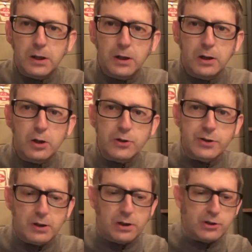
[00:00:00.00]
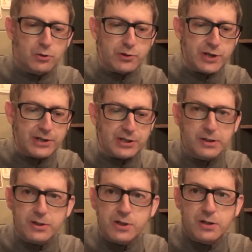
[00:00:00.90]
a lot of like sort of
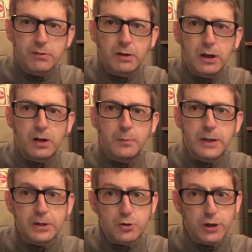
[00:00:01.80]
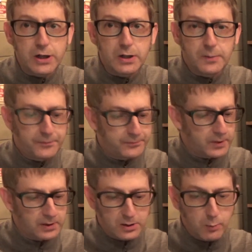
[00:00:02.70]
zestiness in a drink,
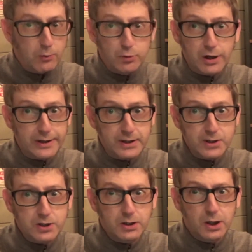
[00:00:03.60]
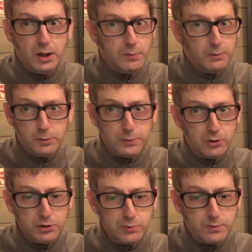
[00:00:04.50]
you won't like this. I'm going to be
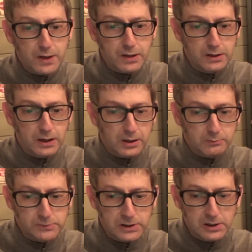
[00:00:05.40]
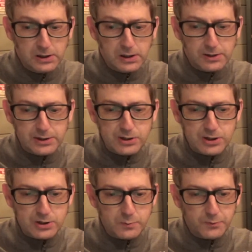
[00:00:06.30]
honest with you. This
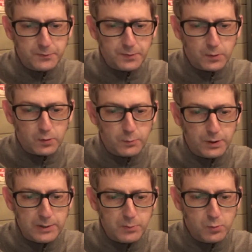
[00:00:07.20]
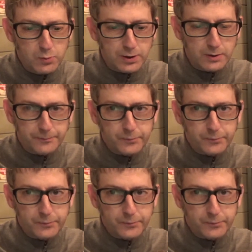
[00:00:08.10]
is for people that,